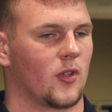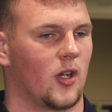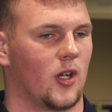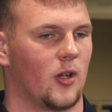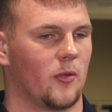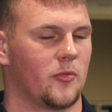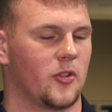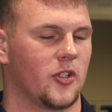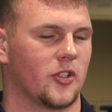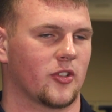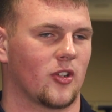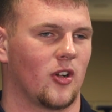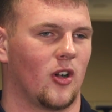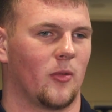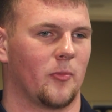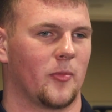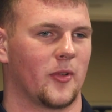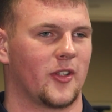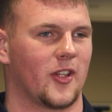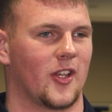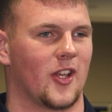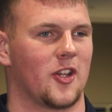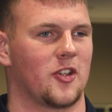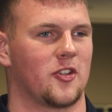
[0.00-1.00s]
I'm um, just
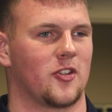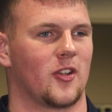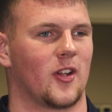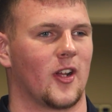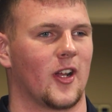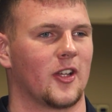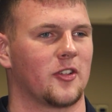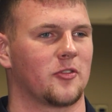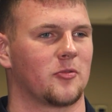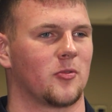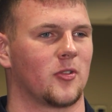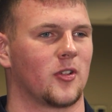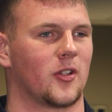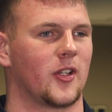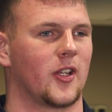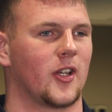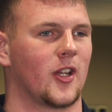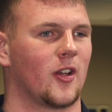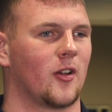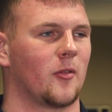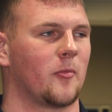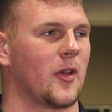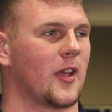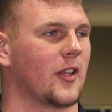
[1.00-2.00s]
competition. I just want to, you
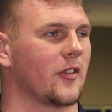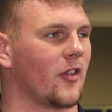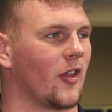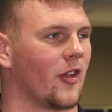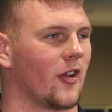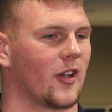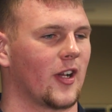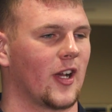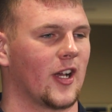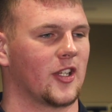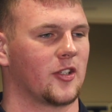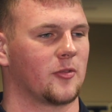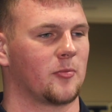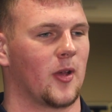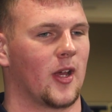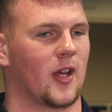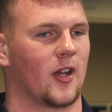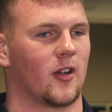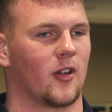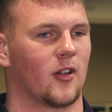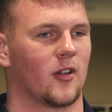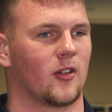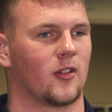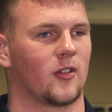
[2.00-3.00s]
know, make the other guys
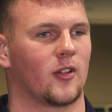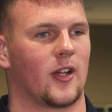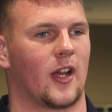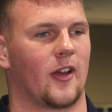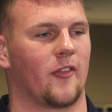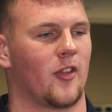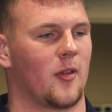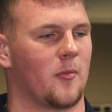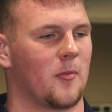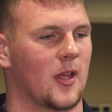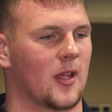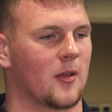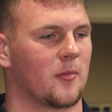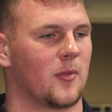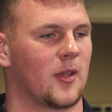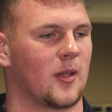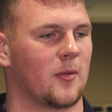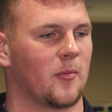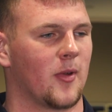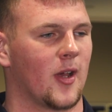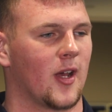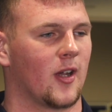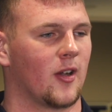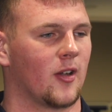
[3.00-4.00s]
better, have them make me
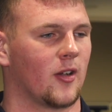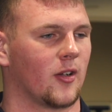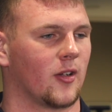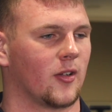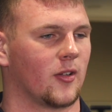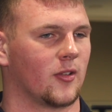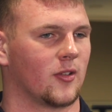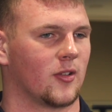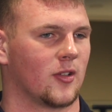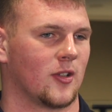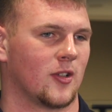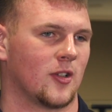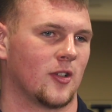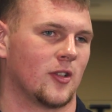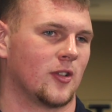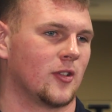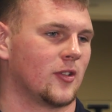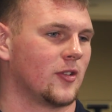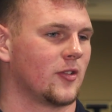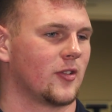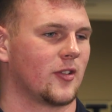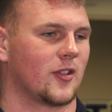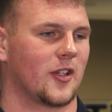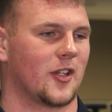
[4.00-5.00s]
better, and
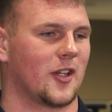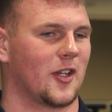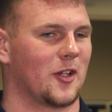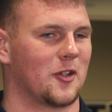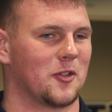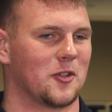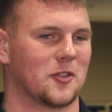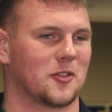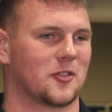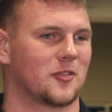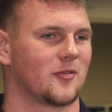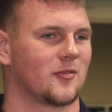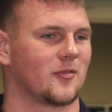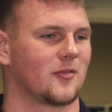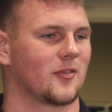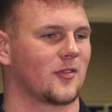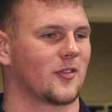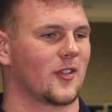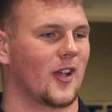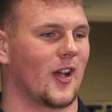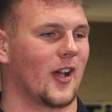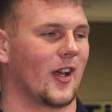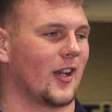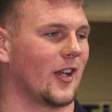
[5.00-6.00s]
you know, just
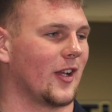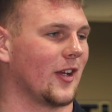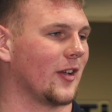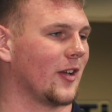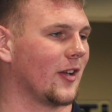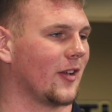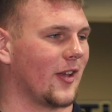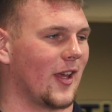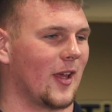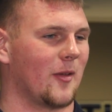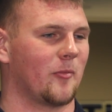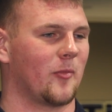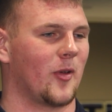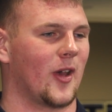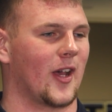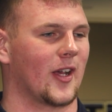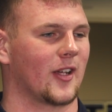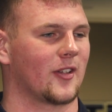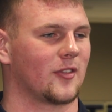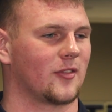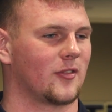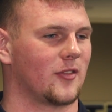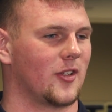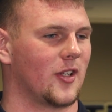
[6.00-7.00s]
kind of
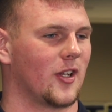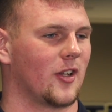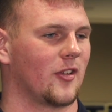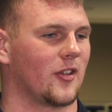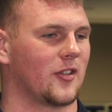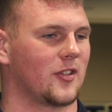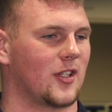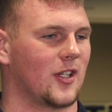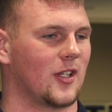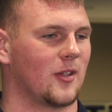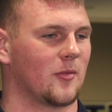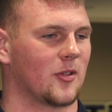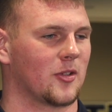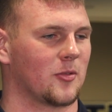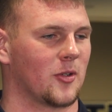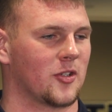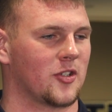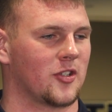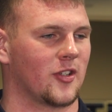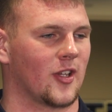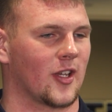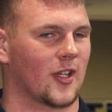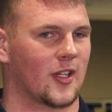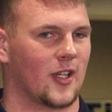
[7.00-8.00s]
impact you know the team as
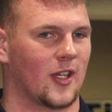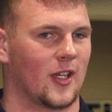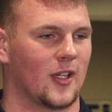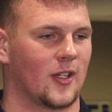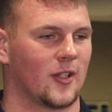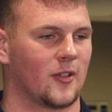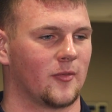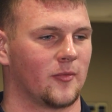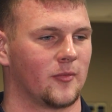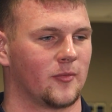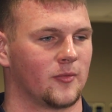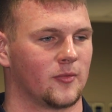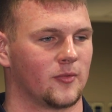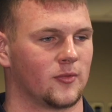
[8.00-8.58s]
much as I can